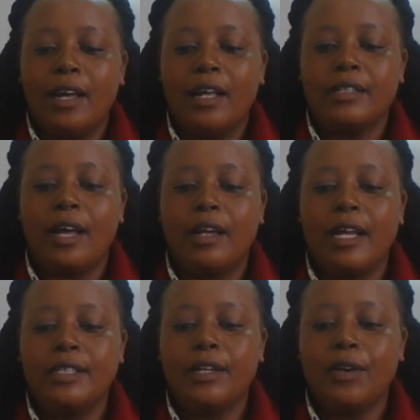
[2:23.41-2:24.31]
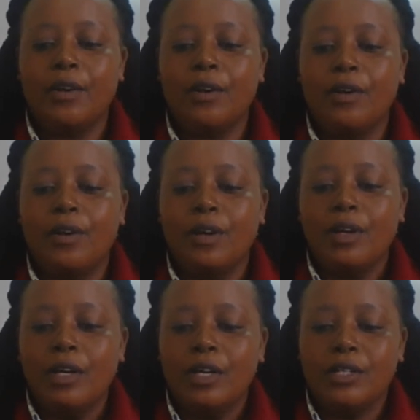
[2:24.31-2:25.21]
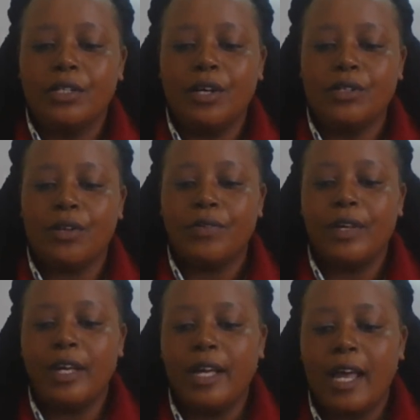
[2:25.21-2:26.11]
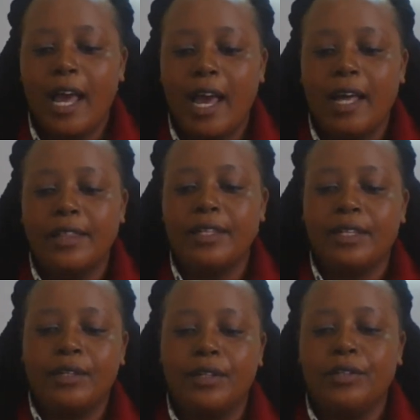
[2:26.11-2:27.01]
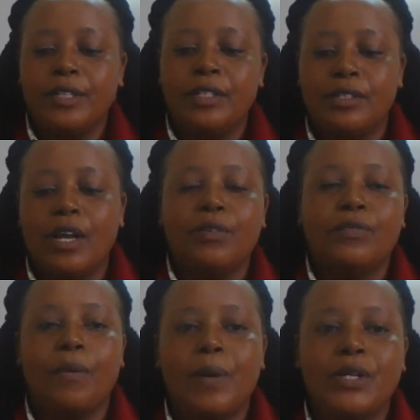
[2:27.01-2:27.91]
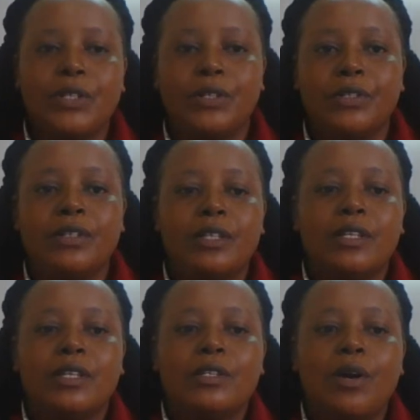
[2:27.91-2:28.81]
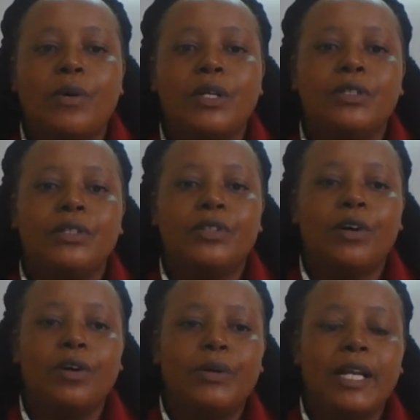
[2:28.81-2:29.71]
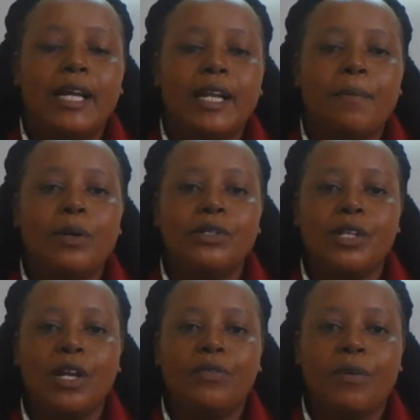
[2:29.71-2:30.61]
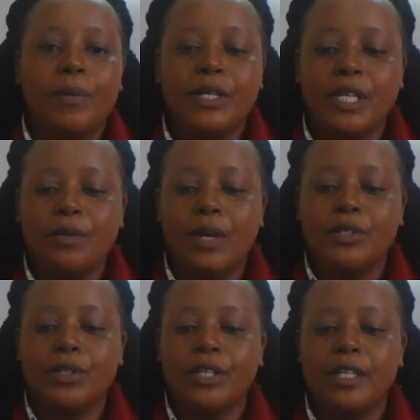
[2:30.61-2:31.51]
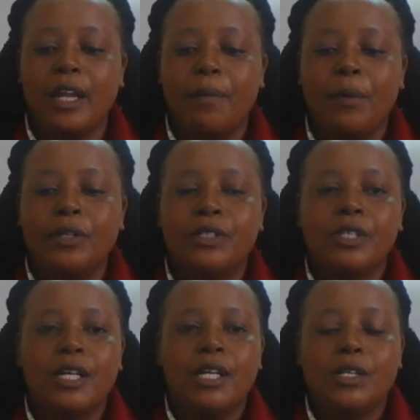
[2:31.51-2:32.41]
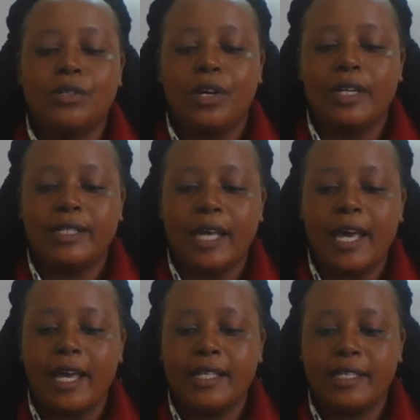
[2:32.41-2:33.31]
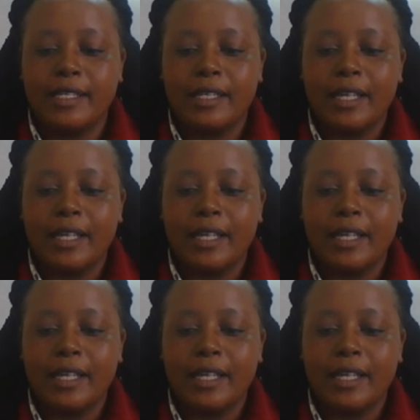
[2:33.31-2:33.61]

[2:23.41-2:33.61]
as a natural resource of the earth, including soil formation. So when we learn about soil formation, we are talking about soil science.